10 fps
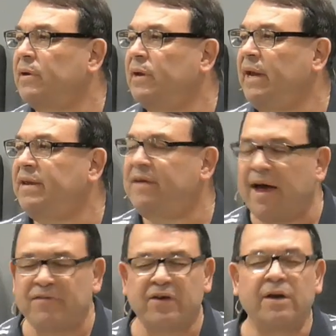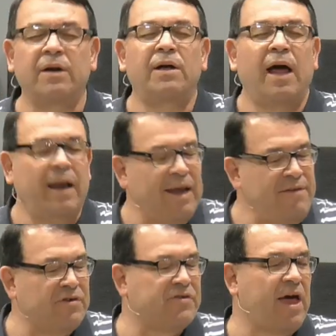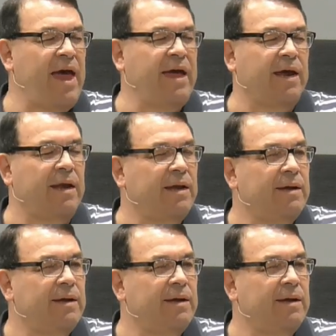He doesn't leave us hanging.